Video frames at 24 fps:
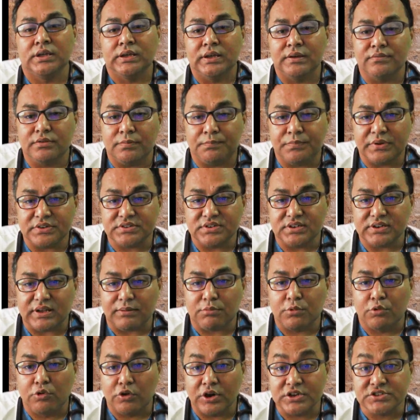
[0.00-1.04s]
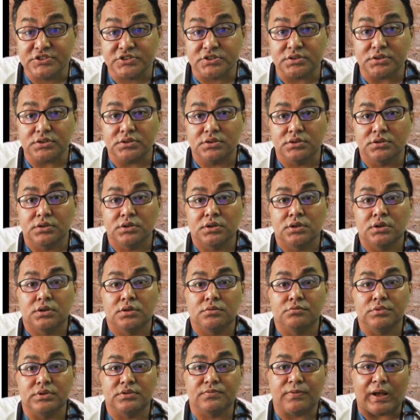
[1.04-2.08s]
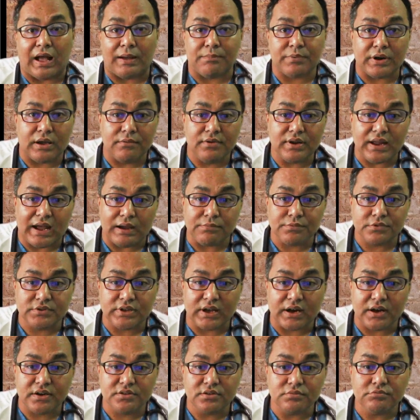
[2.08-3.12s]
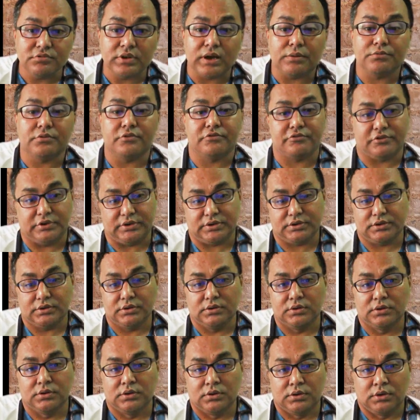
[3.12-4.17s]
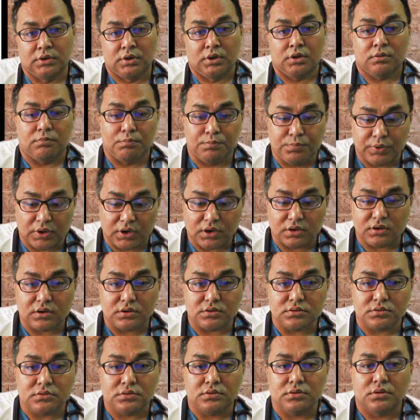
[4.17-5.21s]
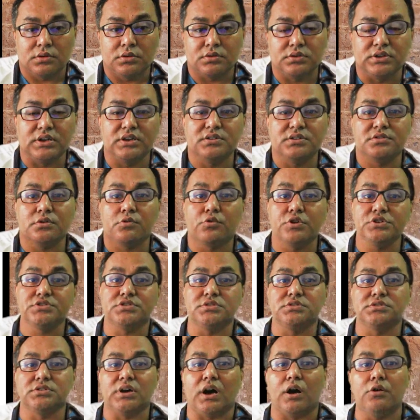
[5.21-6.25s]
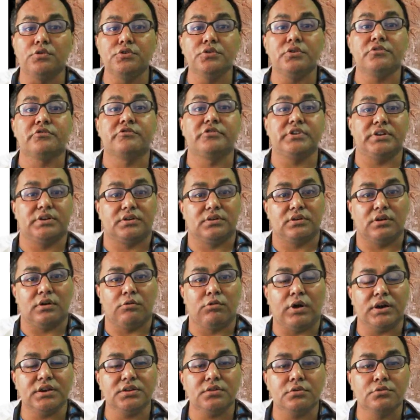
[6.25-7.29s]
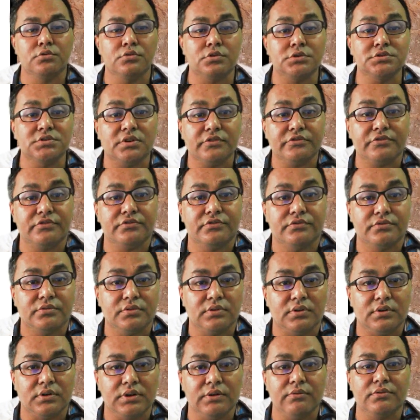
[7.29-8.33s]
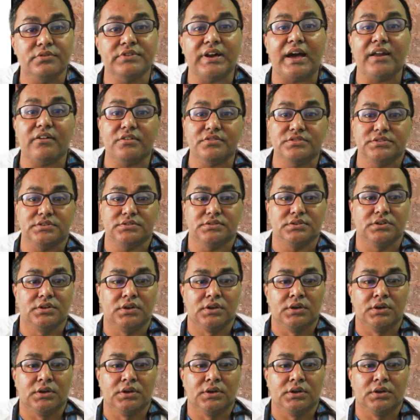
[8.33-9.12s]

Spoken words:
If the patient have goiter with primary hypothyroidism, you have to treat. But there is a question: how do you treat? What is the dose of levothyroxine?